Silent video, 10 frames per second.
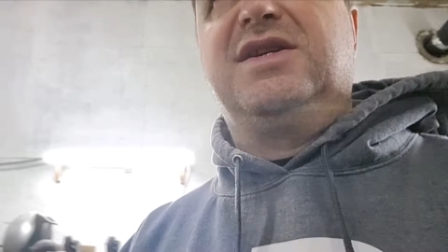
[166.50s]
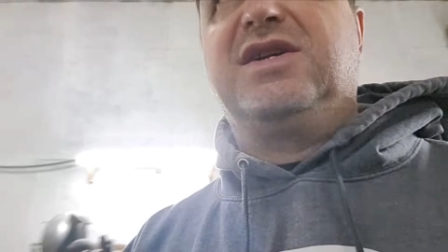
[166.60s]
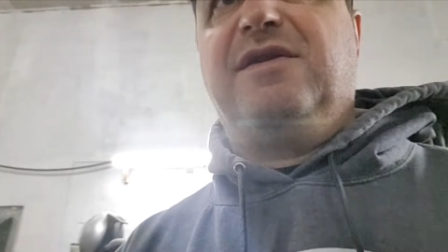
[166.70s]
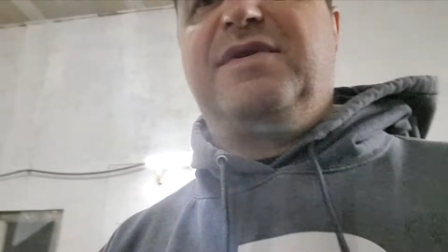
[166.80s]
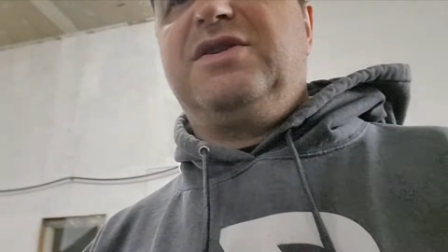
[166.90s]

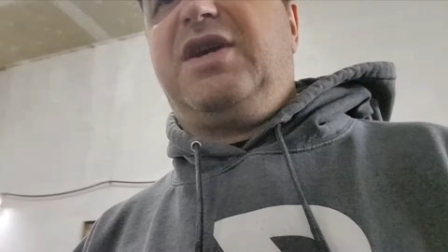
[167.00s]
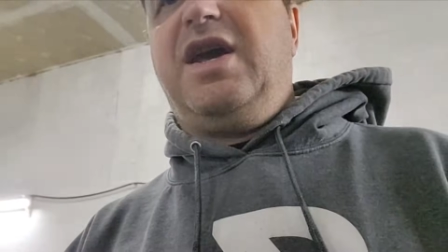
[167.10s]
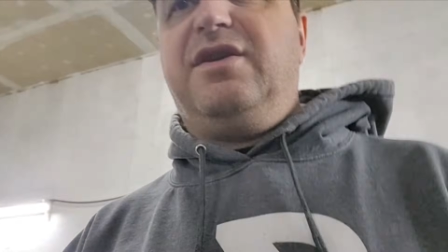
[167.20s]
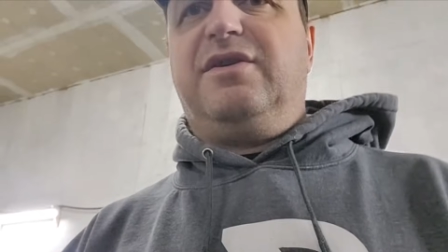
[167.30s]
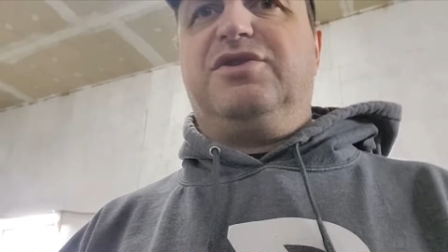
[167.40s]
stuff because I
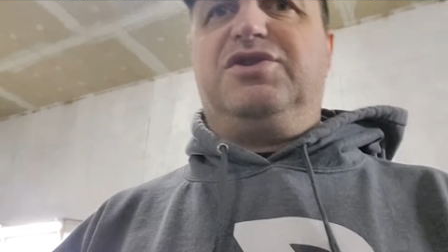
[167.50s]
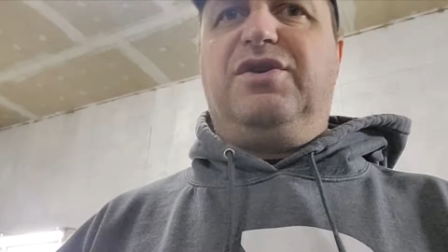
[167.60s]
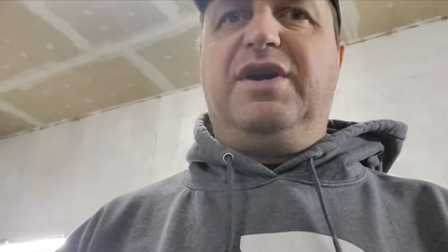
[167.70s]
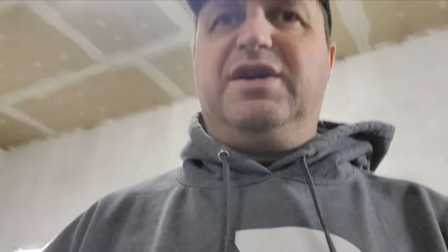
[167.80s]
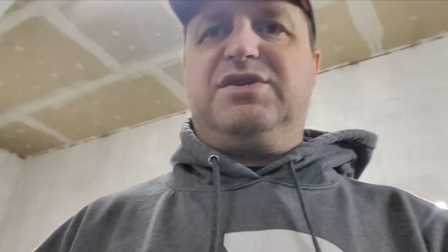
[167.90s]
can't actually
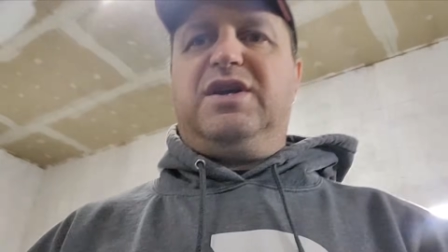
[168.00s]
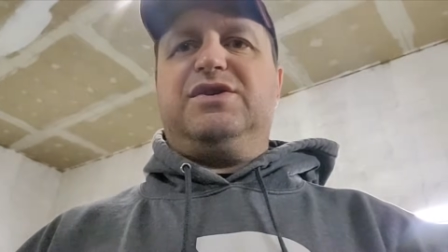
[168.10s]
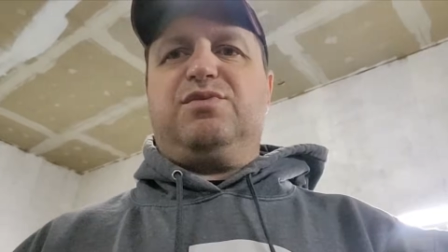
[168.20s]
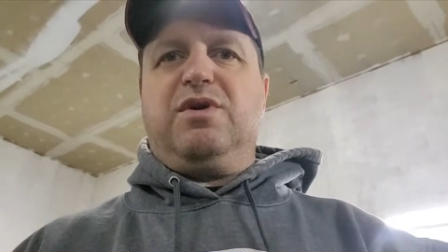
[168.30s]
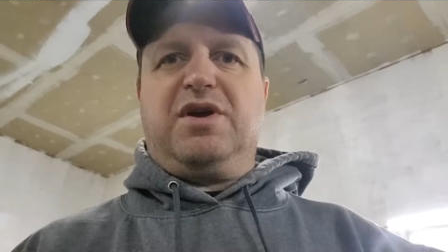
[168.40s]
show you
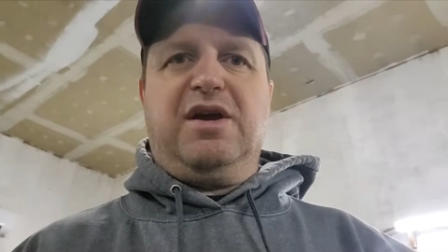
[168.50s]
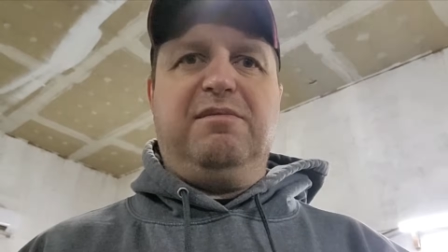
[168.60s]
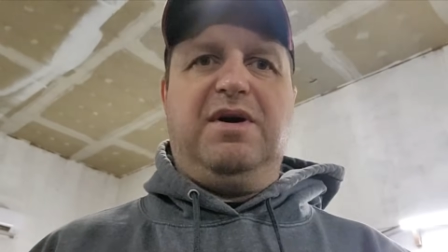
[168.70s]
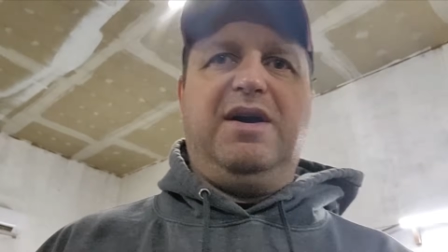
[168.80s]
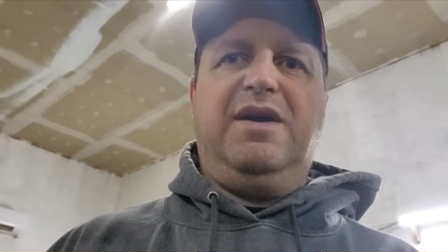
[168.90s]
us working,
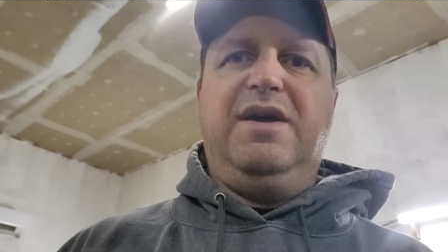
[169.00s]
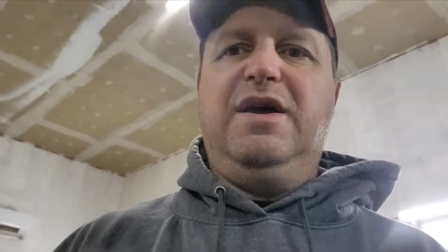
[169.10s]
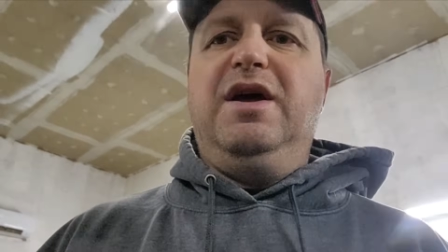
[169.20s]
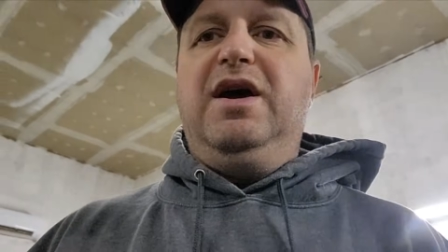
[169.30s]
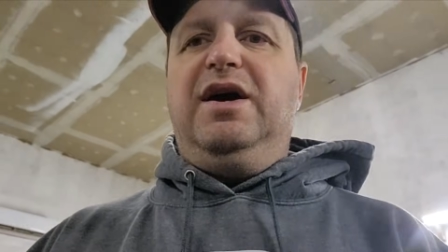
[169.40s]
but
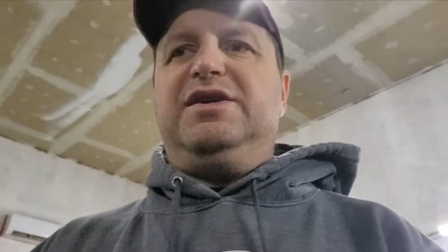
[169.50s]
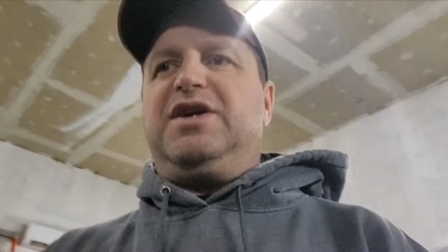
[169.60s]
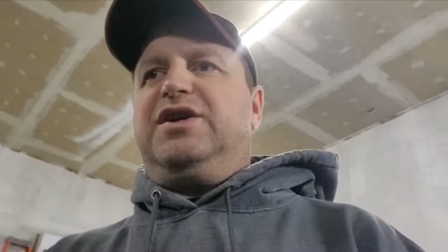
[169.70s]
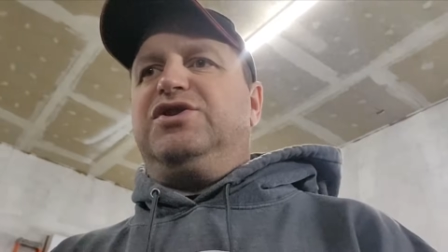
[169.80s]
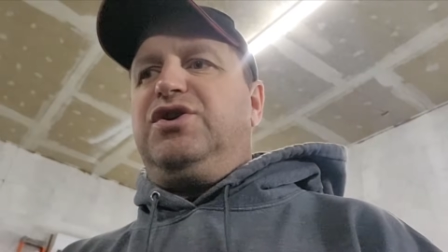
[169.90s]
at least
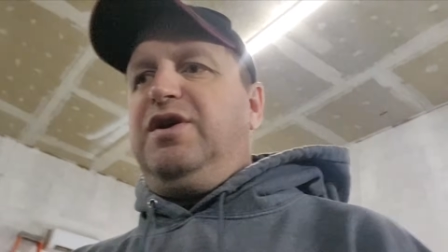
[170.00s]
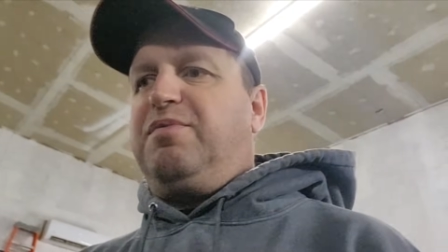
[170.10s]
I can show you